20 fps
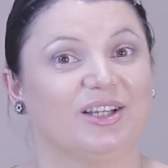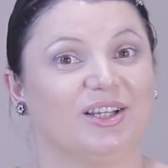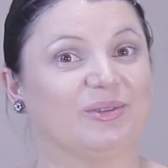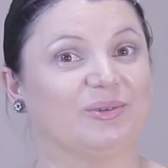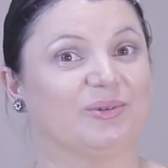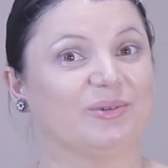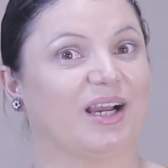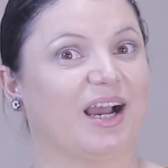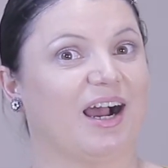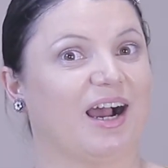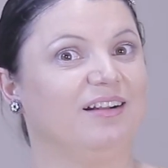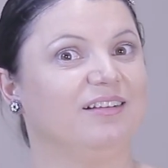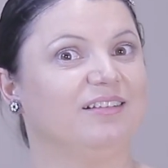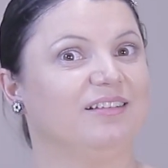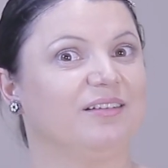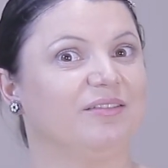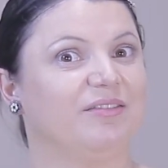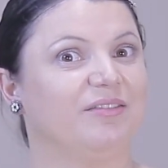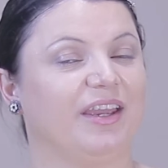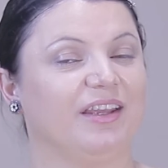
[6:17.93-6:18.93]
to
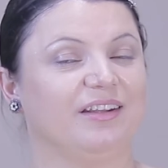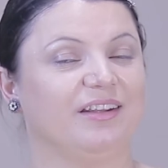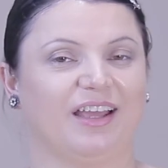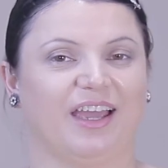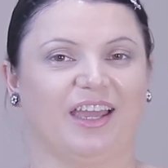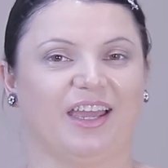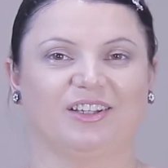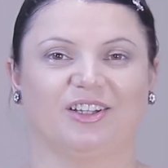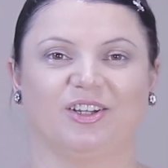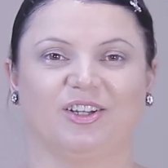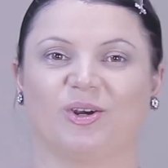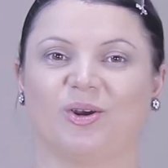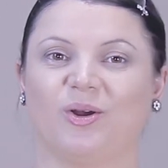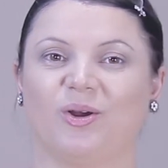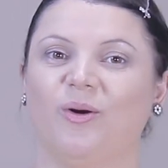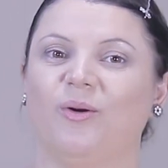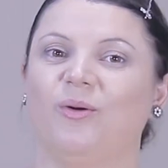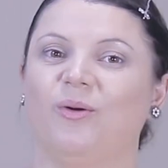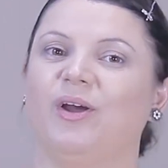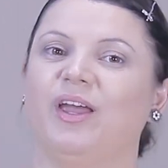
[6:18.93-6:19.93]
cultivate and
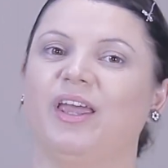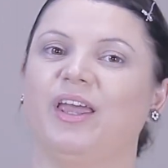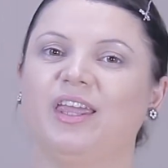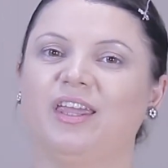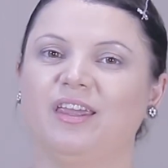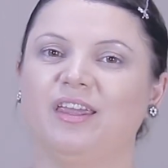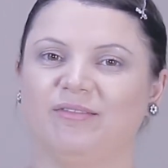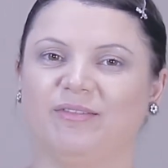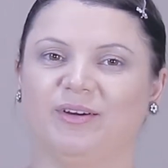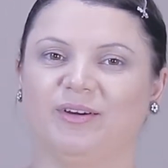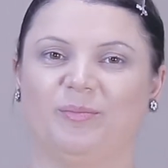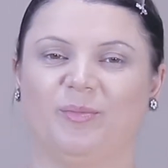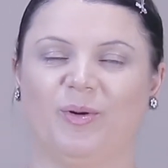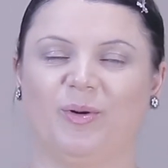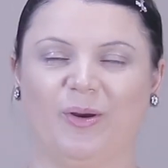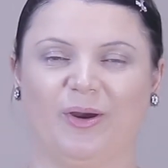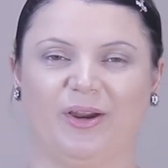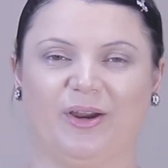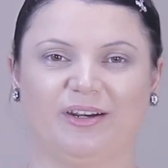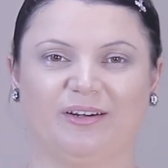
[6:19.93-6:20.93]
grow even
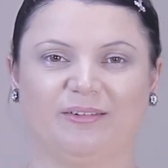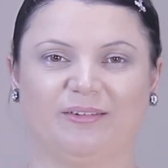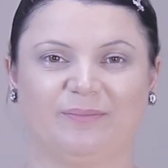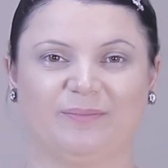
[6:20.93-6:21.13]
more.